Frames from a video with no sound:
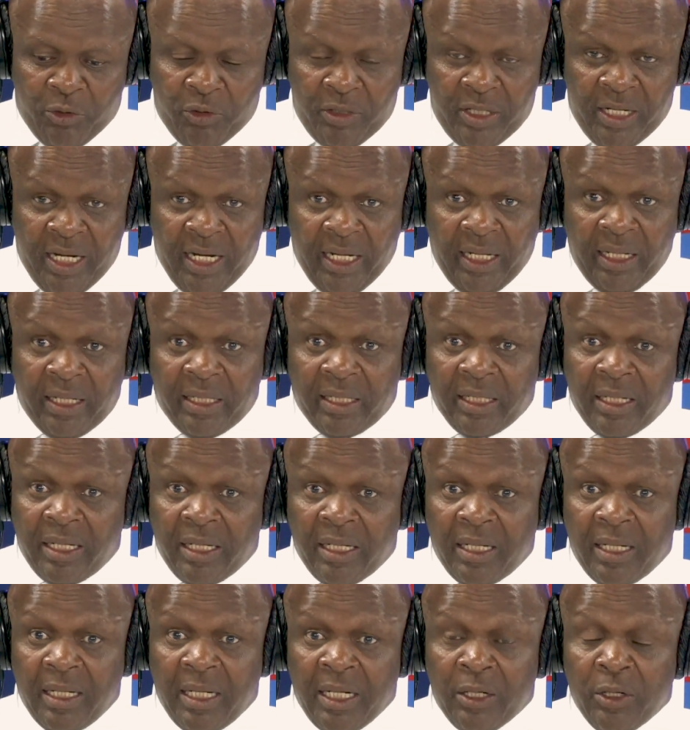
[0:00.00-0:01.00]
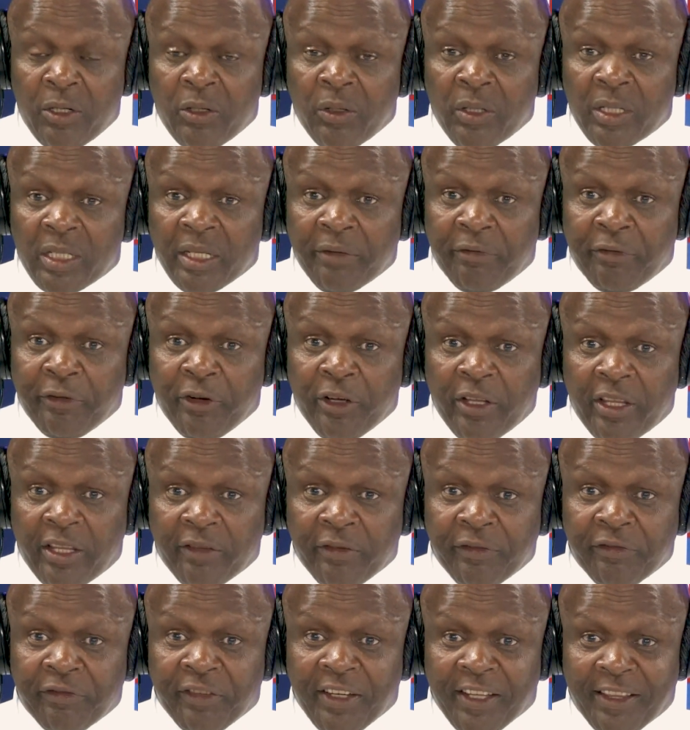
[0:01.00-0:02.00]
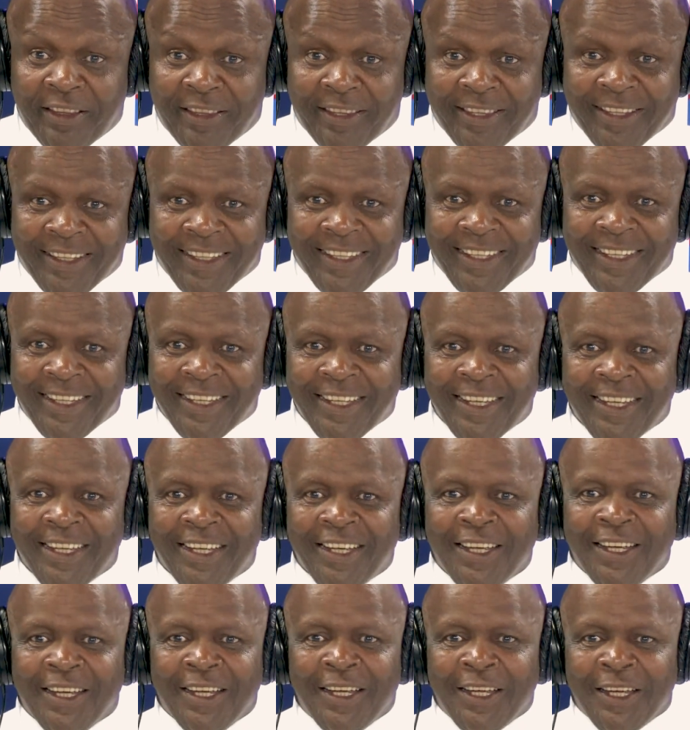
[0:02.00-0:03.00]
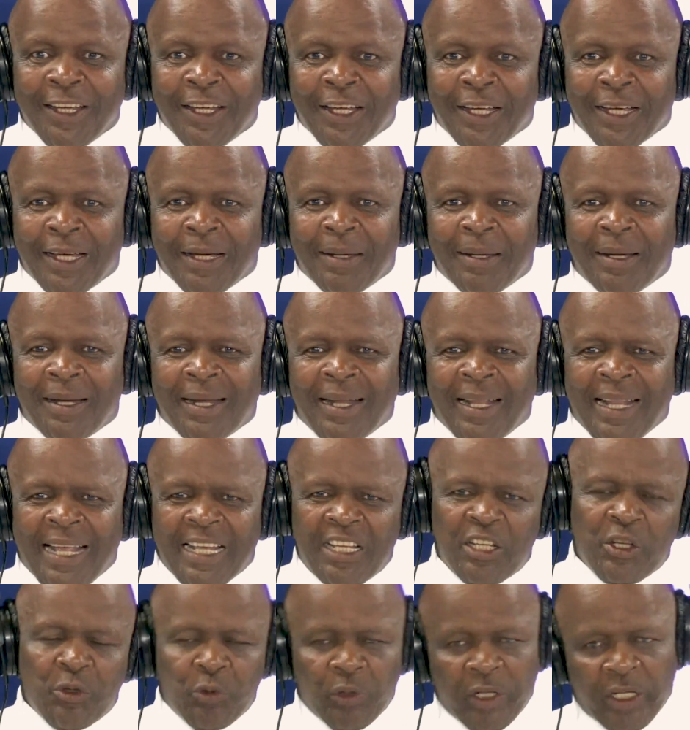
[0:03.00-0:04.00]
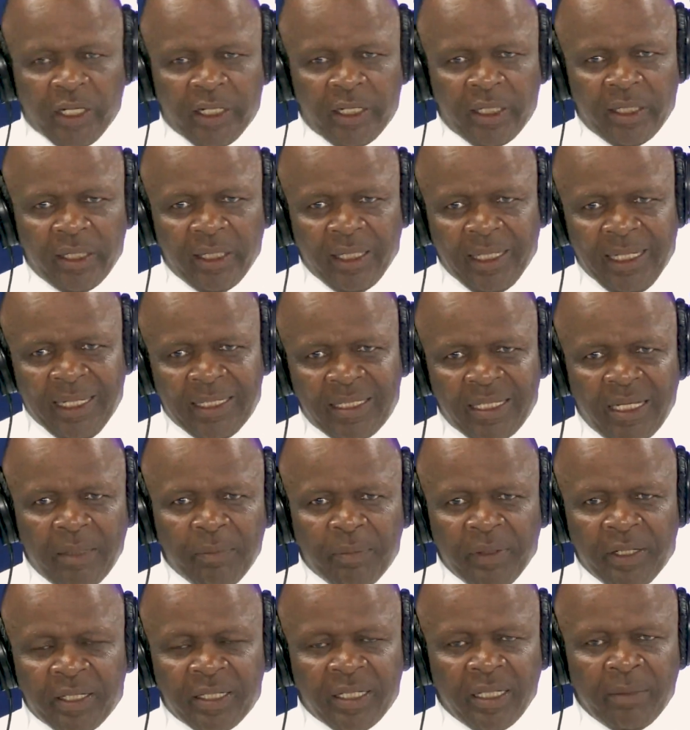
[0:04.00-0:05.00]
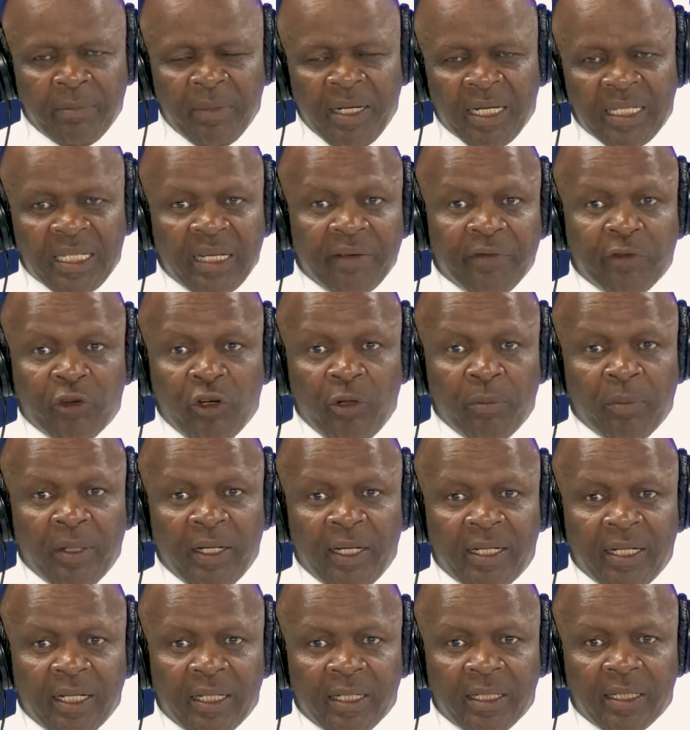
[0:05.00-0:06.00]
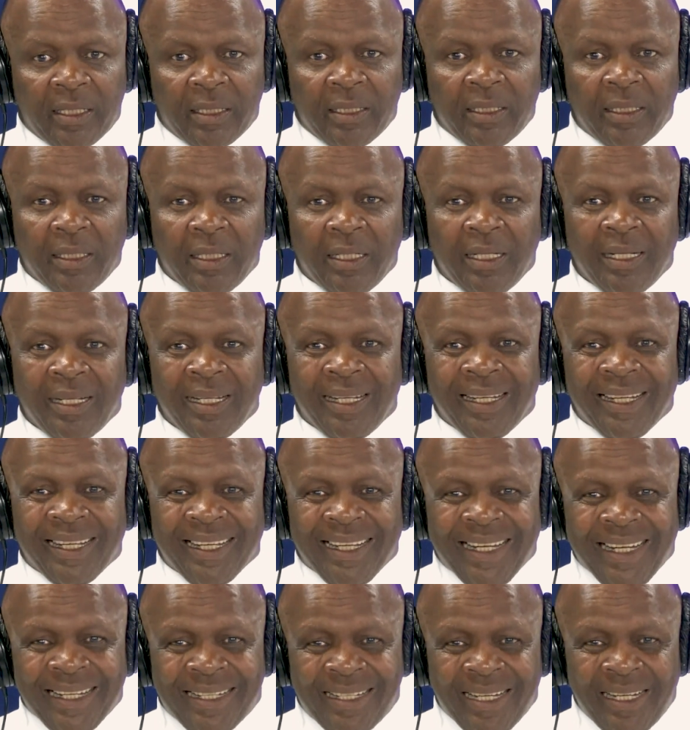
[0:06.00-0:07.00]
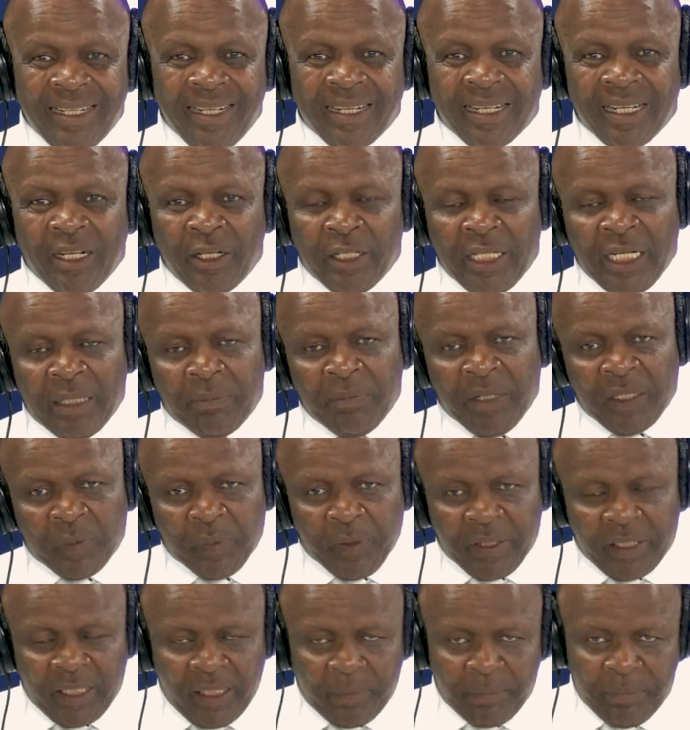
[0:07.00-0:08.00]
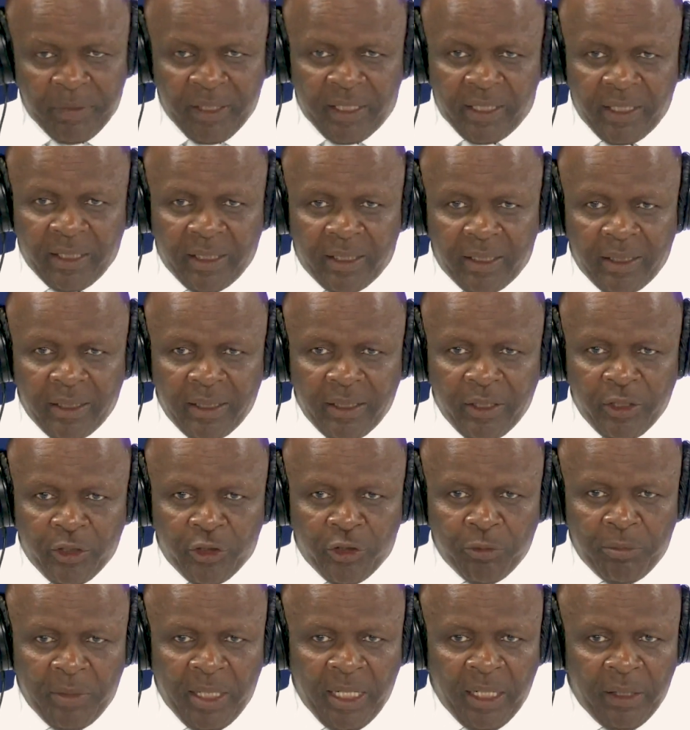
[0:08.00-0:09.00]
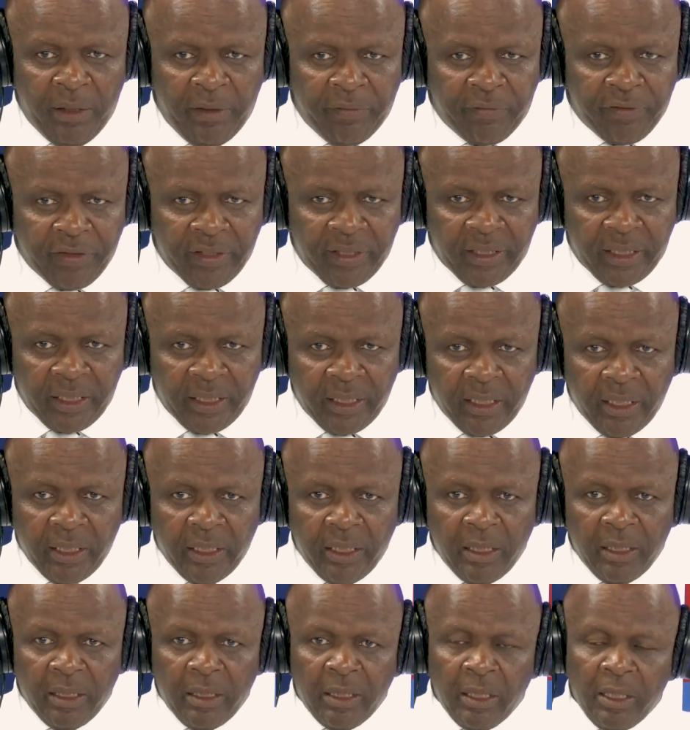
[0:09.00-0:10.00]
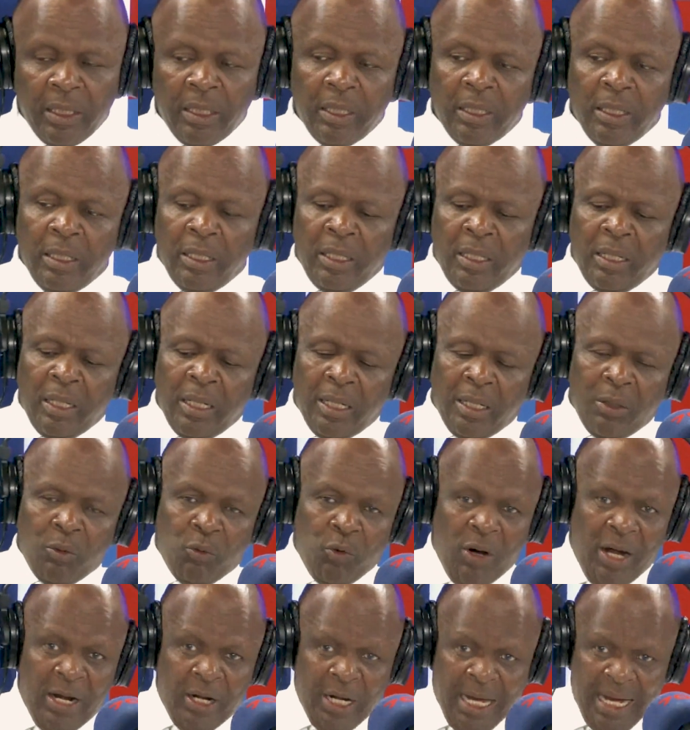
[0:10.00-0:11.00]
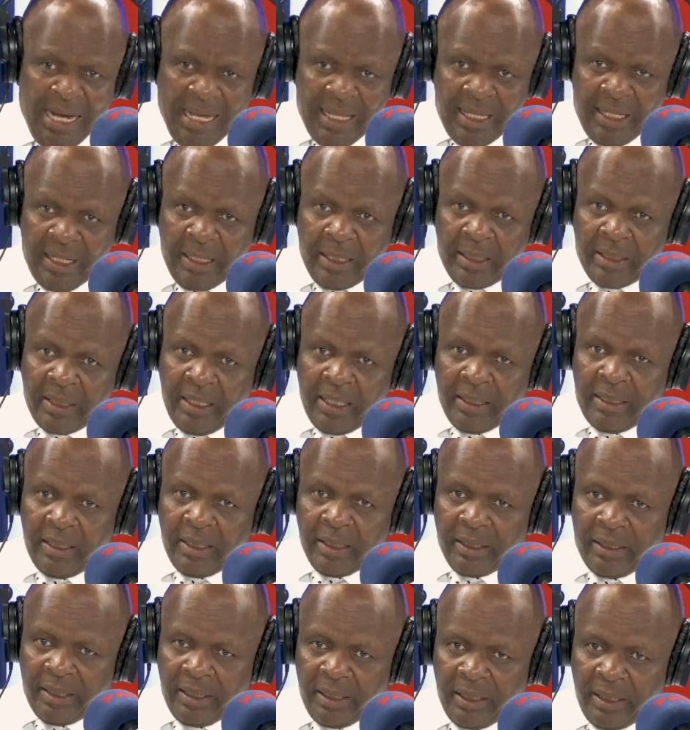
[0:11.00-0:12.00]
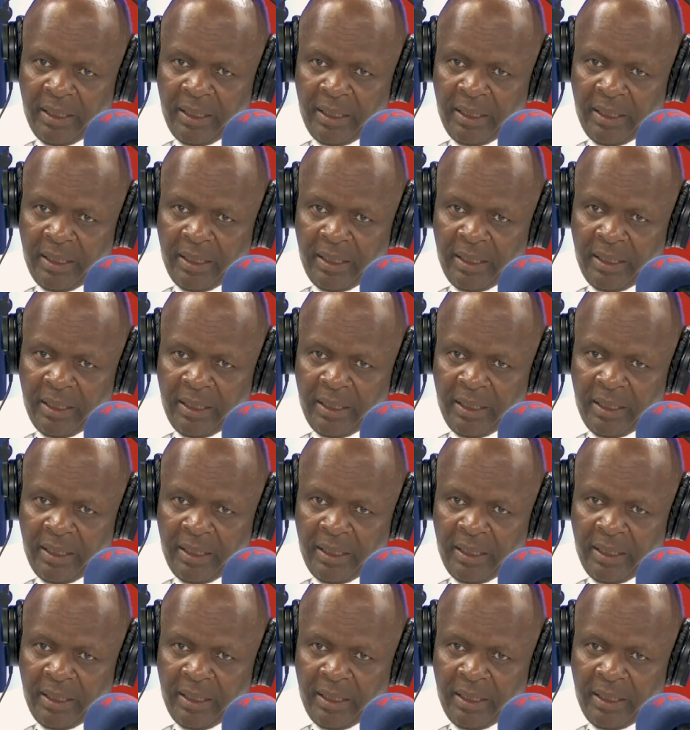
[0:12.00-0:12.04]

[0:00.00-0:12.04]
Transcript: today, it's the fifth. Last week, SABC must have completed a turnaround that must be submitted to my office. One other exciting